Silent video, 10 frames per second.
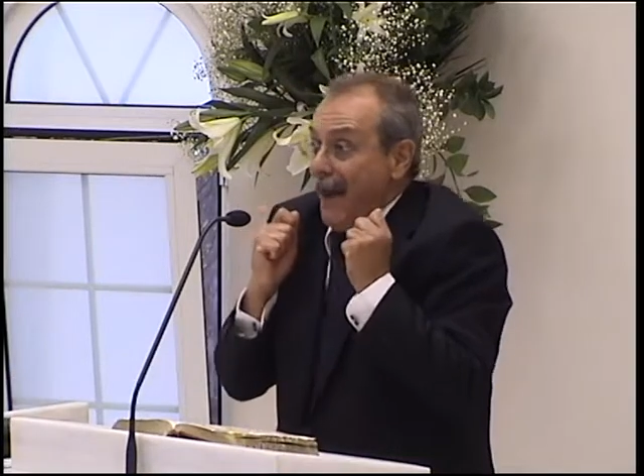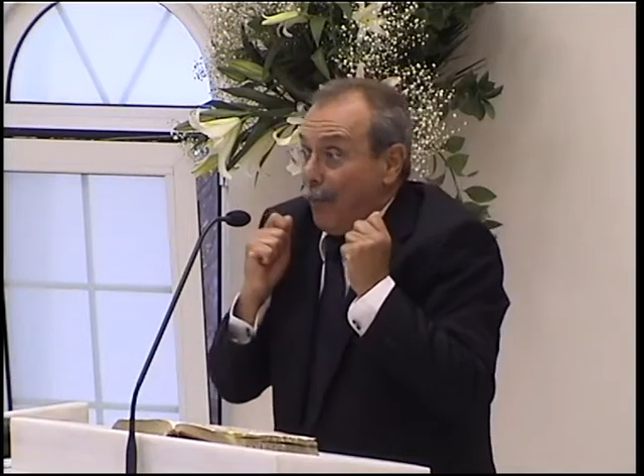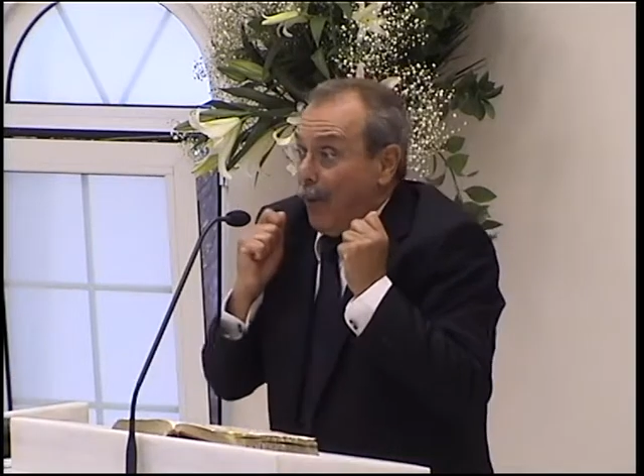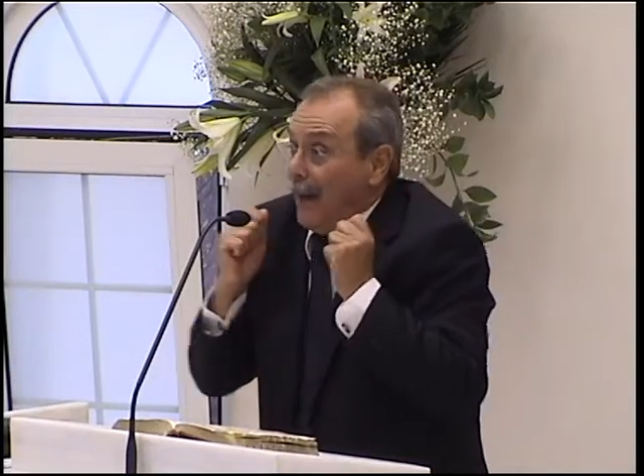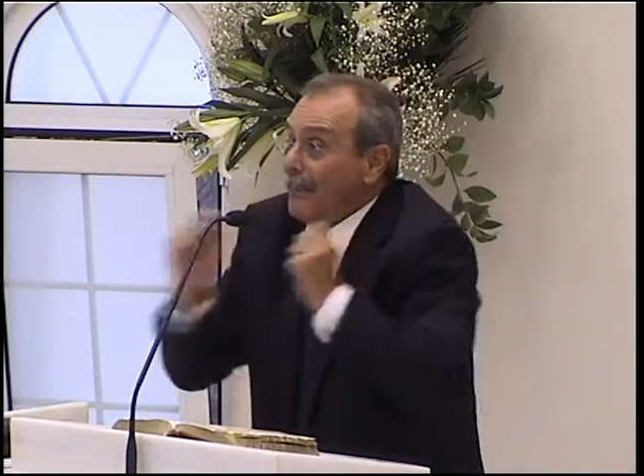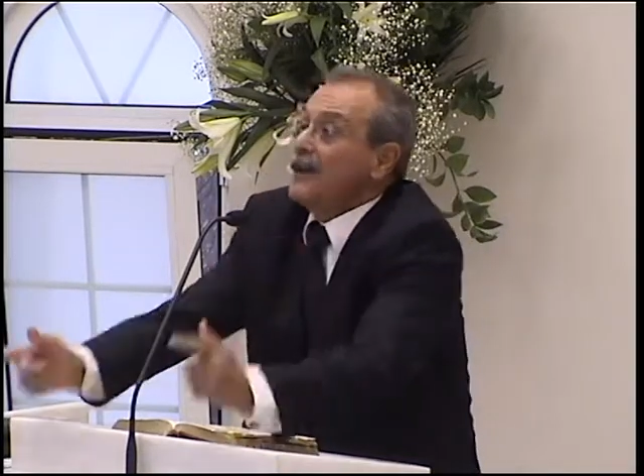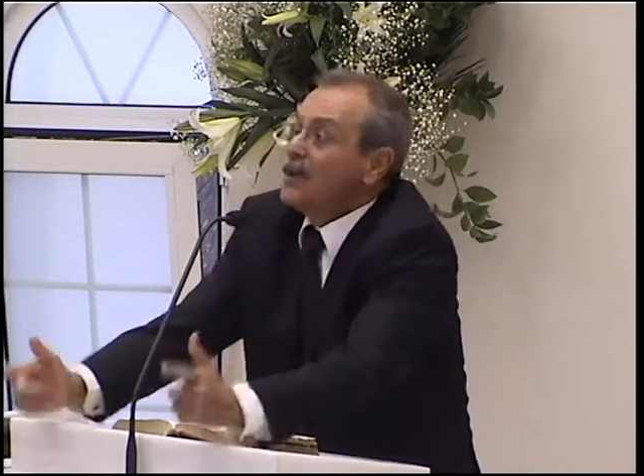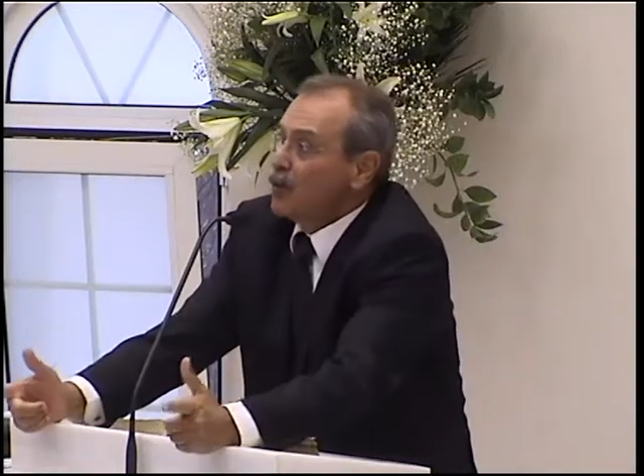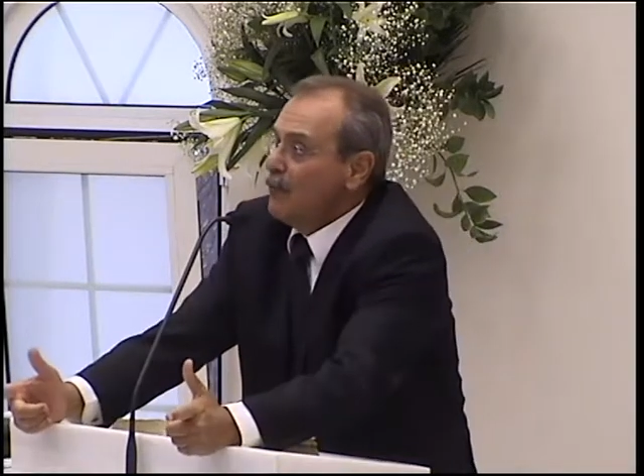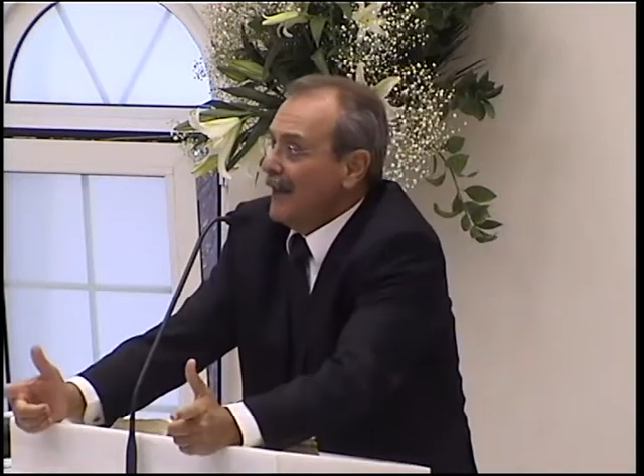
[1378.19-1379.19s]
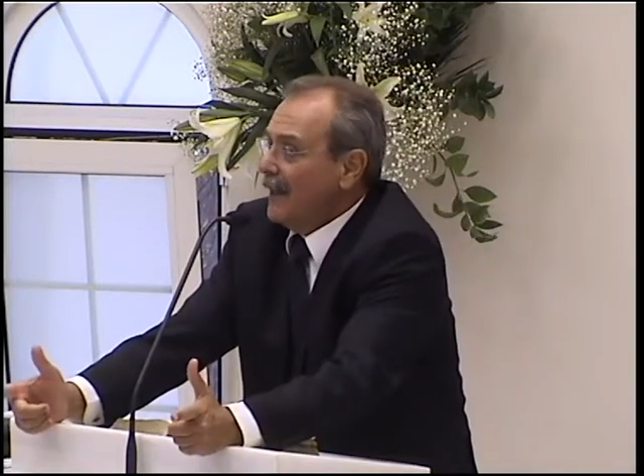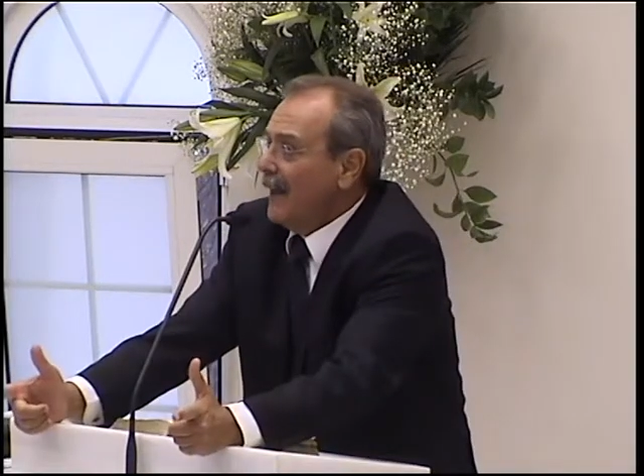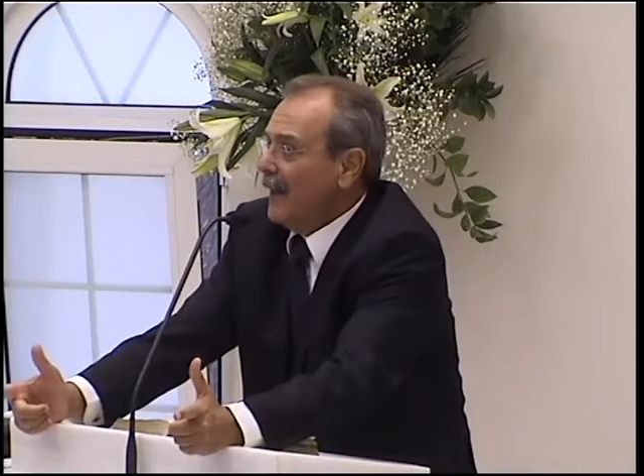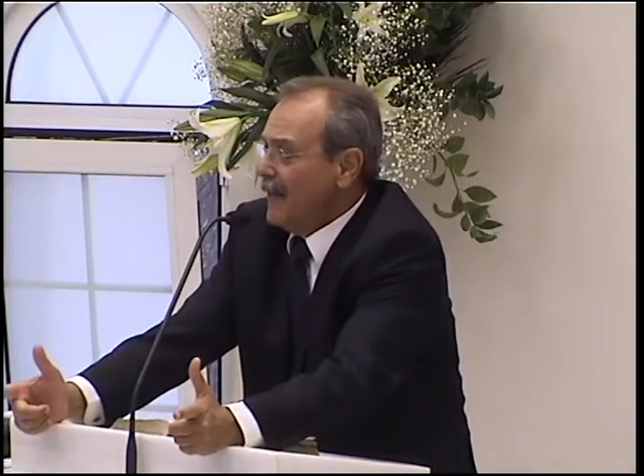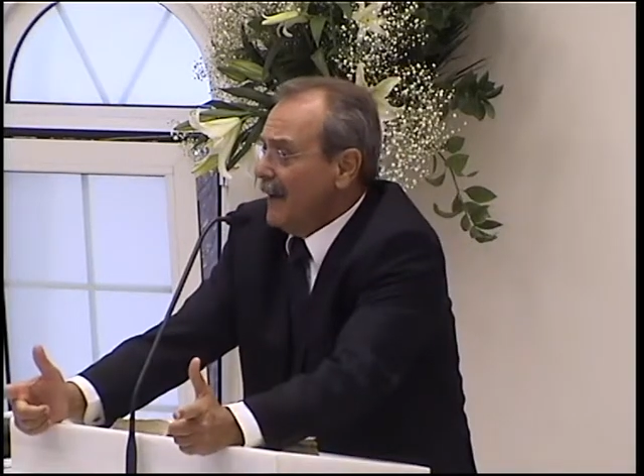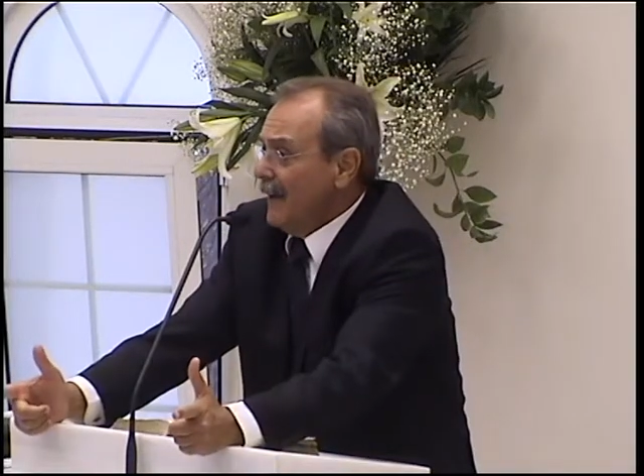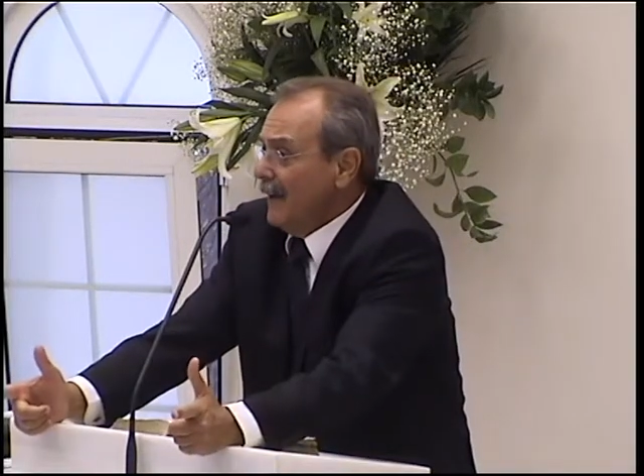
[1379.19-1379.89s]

safety and security